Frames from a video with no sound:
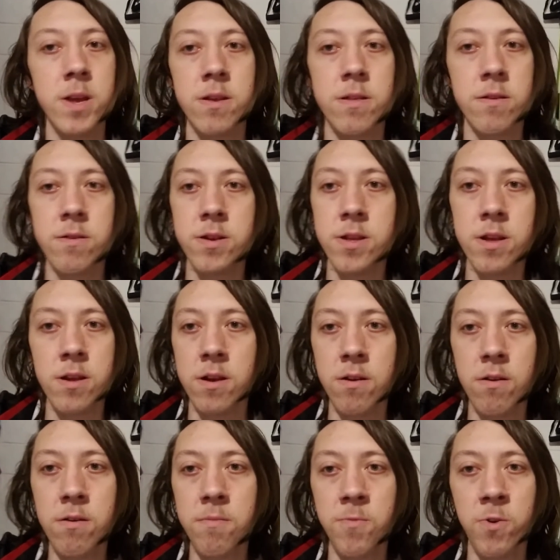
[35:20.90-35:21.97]
they're just going to
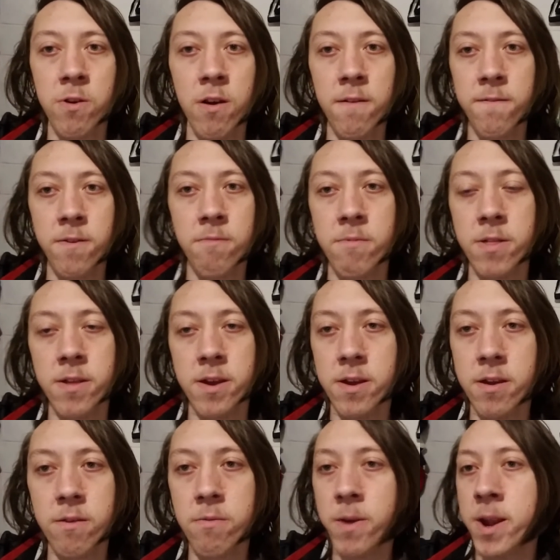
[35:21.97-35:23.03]
call more often with like
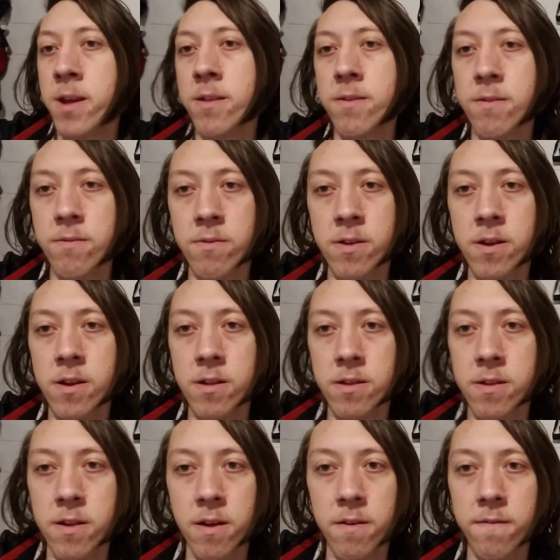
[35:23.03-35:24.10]
queen eight suited and
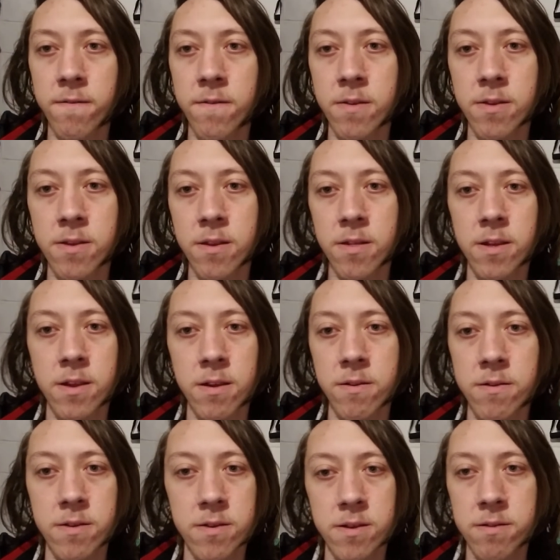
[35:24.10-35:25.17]
stuff. And so then you're
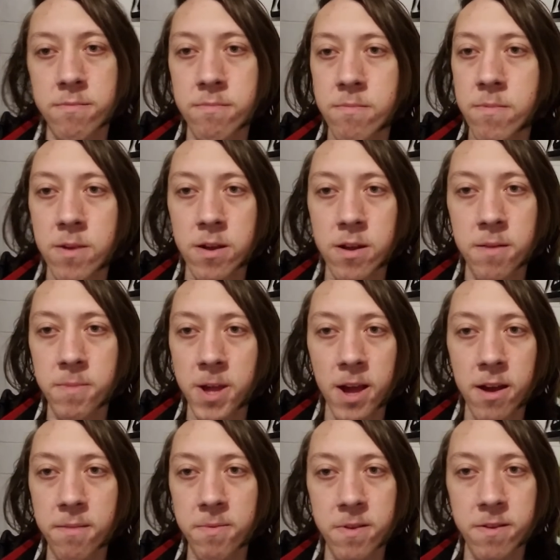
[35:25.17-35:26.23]
just going to be out
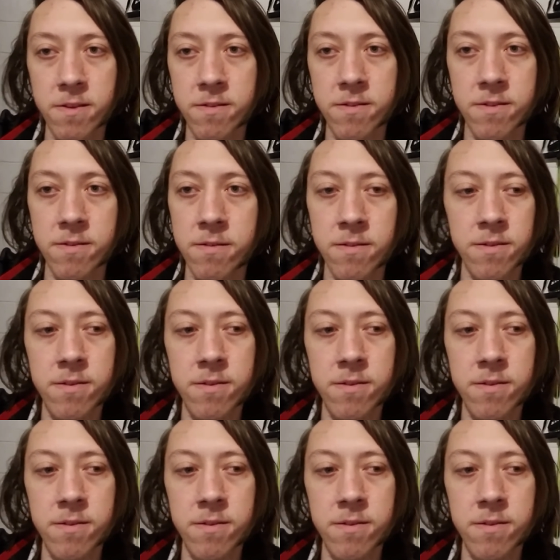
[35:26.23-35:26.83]
of position